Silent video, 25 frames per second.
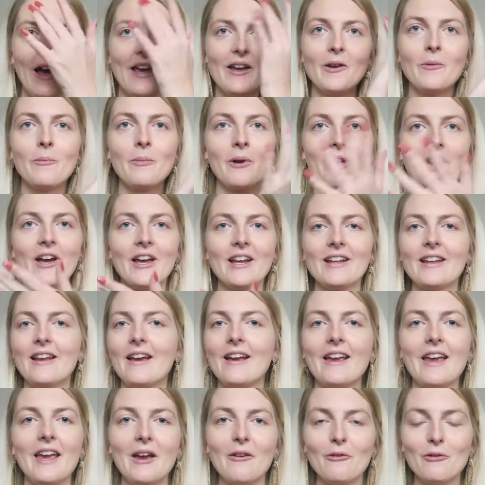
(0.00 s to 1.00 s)
I apply it
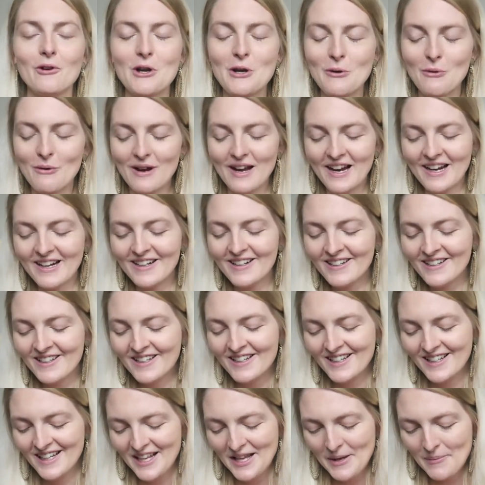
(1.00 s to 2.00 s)
like everywhere.
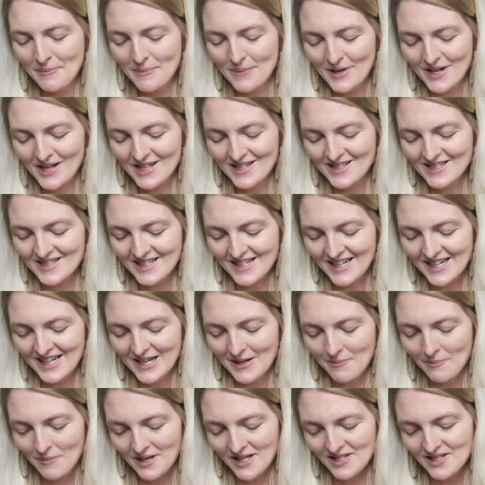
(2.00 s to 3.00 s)
But
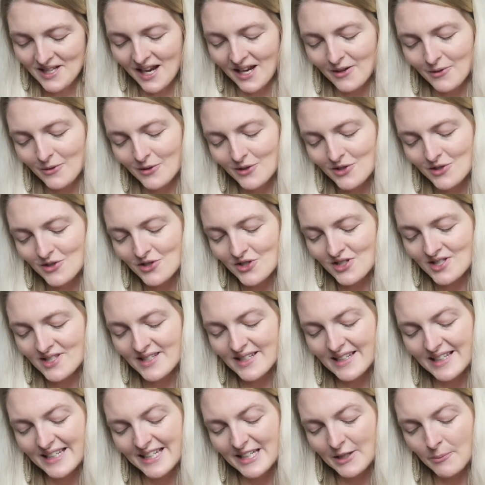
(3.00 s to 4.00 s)
yes, I used just
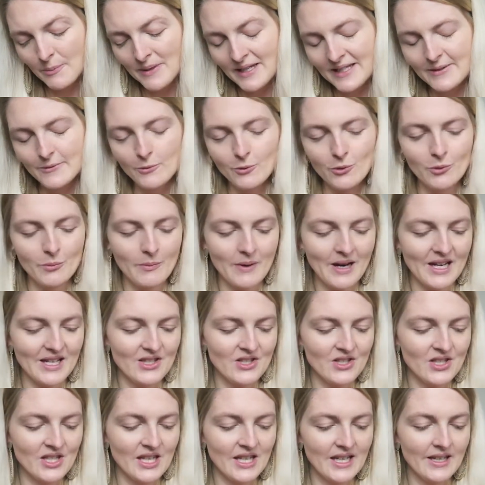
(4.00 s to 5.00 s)
a little bit on my
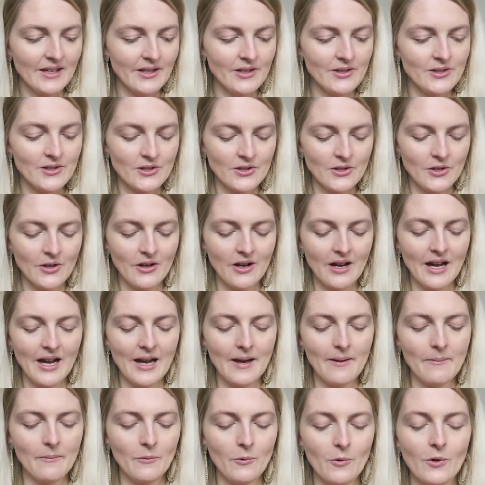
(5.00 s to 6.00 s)
cheeks, so
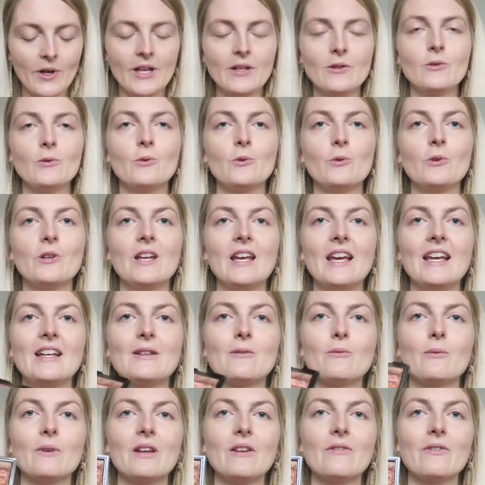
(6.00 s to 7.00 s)
I'm going to do
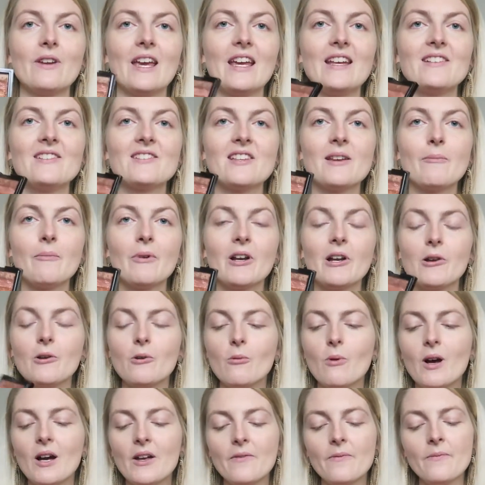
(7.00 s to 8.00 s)
that with a
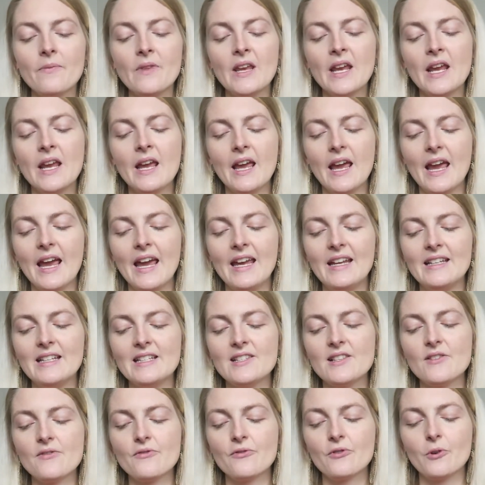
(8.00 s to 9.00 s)
similar one. And
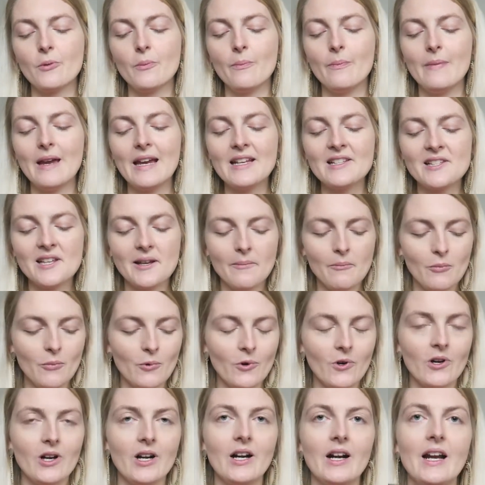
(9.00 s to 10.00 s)
this is from Max &
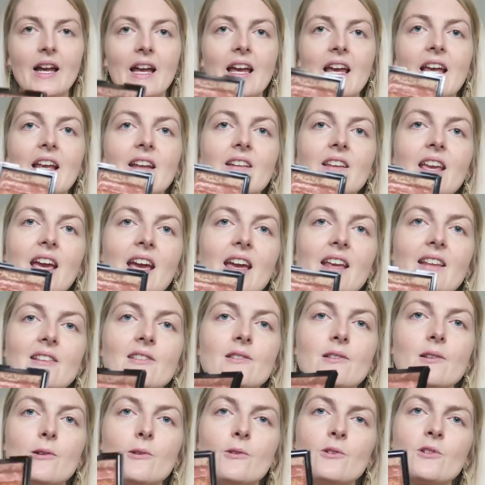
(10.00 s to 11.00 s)
More, and yeah,
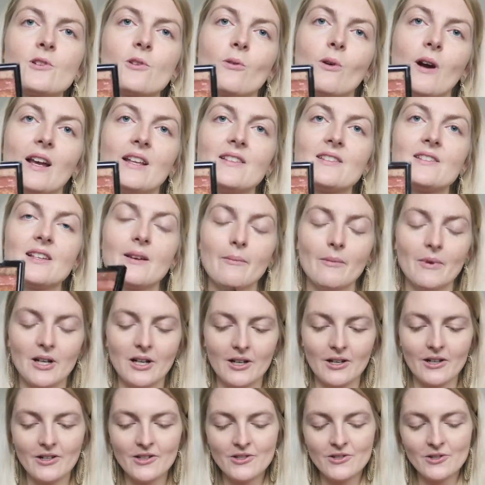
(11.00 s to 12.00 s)
it looks quite
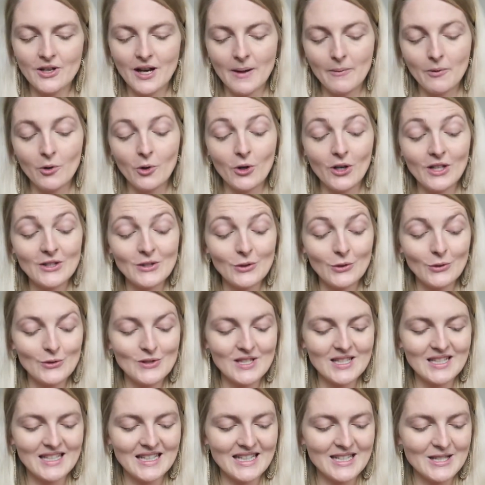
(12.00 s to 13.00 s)
similar, so I'm going to
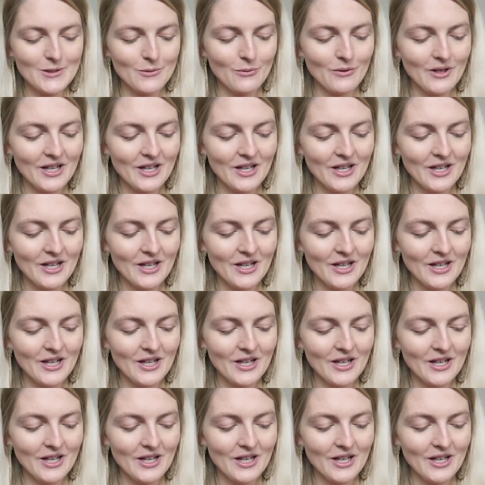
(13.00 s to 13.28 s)
use this